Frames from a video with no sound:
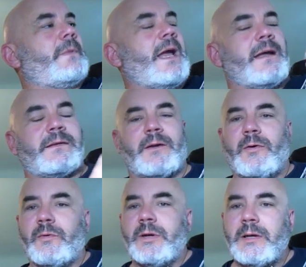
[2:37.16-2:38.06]

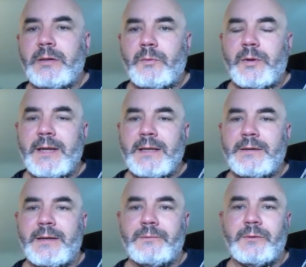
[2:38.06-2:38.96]
So what I
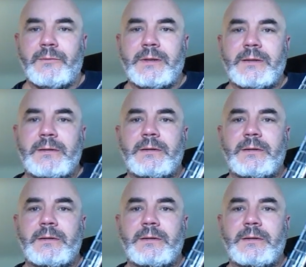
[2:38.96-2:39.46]
ended up doing